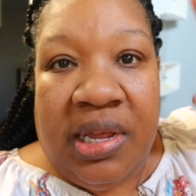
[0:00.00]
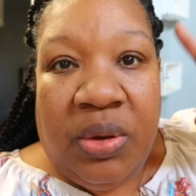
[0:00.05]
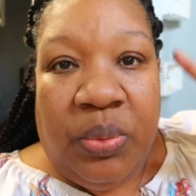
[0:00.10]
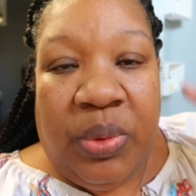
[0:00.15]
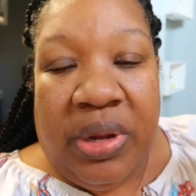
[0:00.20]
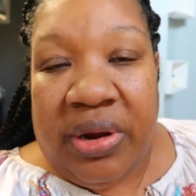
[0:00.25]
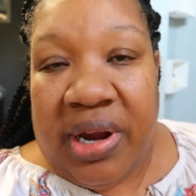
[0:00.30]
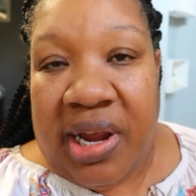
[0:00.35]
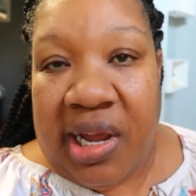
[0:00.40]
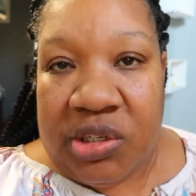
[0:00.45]

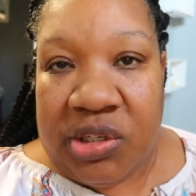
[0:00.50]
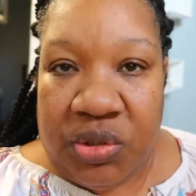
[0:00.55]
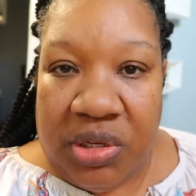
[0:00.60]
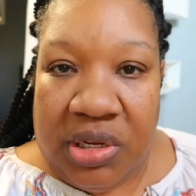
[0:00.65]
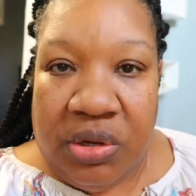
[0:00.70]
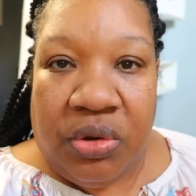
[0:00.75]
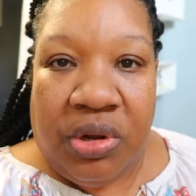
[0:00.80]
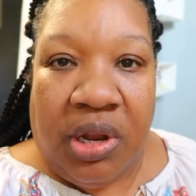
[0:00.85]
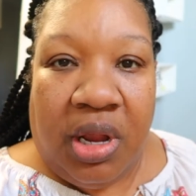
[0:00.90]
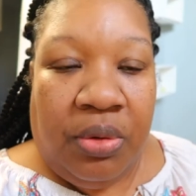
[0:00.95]
We are
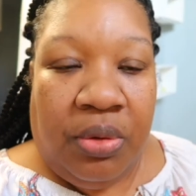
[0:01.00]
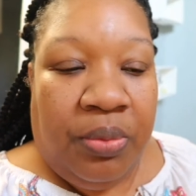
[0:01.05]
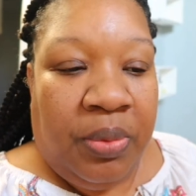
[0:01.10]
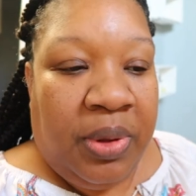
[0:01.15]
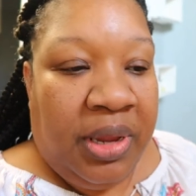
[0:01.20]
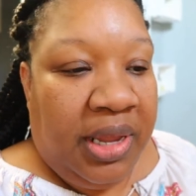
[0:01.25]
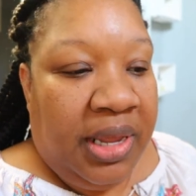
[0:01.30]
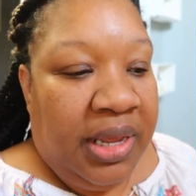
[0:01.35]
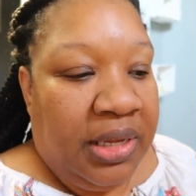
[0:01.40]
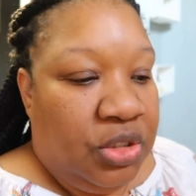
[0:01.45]
actually on our
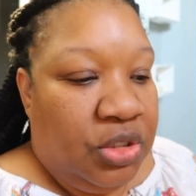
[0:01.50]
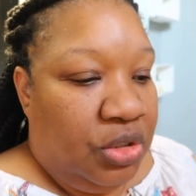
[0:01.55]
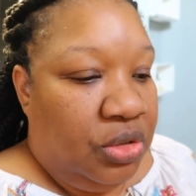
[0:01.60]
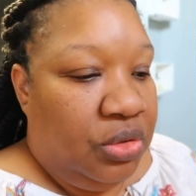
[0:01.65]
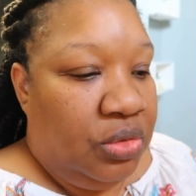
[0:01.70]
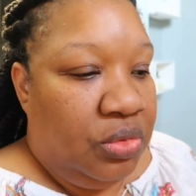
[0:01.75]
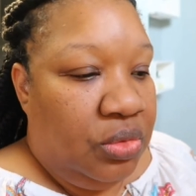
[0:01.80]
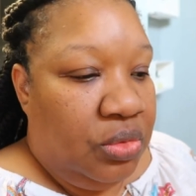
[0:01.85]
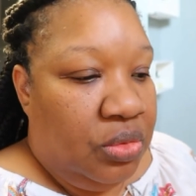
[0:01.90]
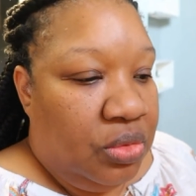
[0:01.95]
way
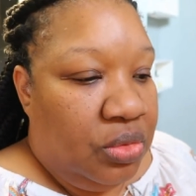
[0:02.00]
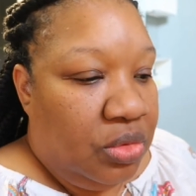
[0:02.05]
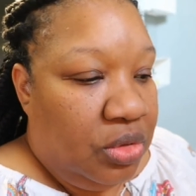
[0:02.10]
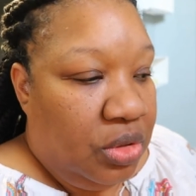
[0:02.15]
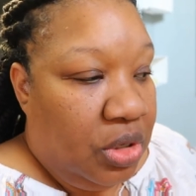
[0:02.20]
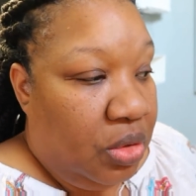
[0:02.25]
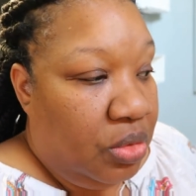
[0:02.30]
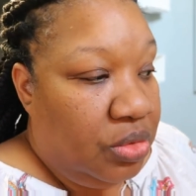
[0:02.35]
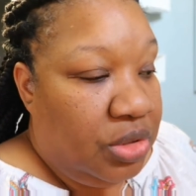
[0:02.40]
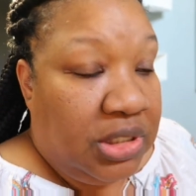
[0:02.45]
to
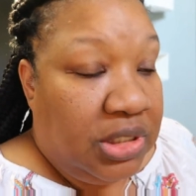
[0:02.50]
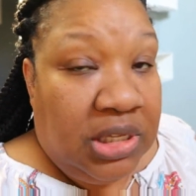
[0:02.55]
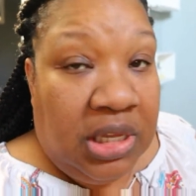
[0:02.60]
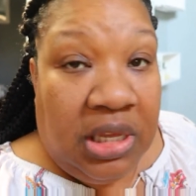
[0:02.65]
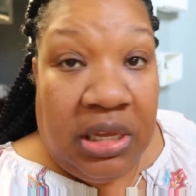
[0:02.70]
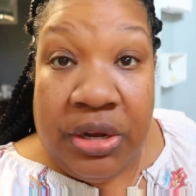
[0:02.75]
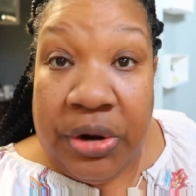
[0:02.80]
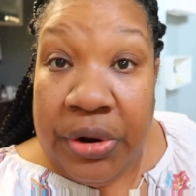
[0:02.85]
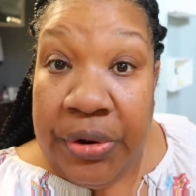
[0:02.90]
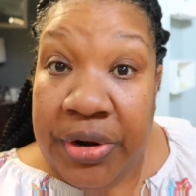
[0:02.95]
go
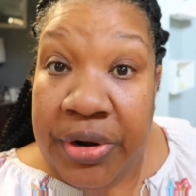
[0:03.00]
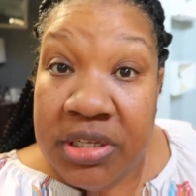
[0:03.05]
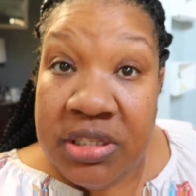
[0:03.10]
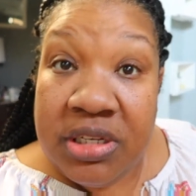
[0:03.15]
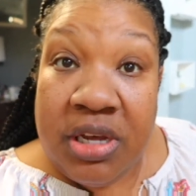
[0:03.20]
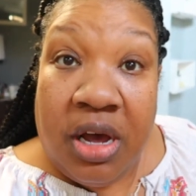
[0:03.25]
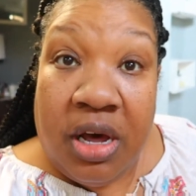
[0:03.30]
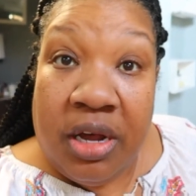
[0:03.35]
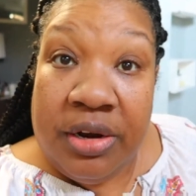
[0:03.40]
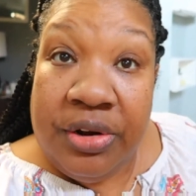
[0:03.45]
see Curtis
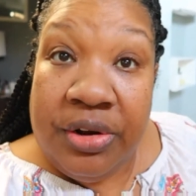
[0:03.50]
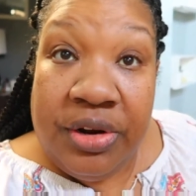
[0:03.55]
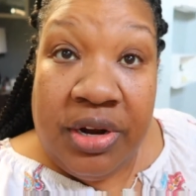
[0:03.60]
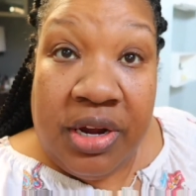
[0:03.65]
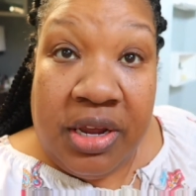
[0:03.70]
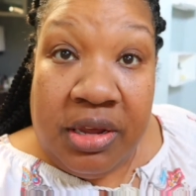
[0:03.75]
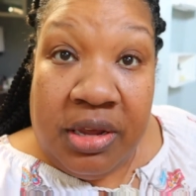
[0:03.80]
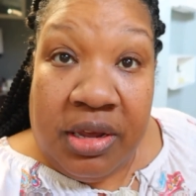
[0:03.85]
Connor.